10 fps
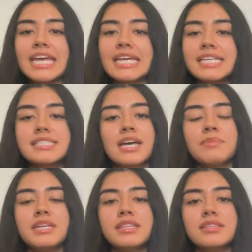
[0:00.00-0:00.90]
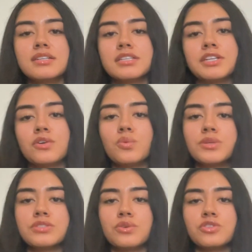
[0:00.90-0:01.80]
Examining the clinical
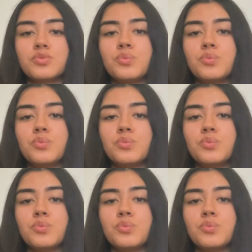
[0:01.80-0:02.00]
results,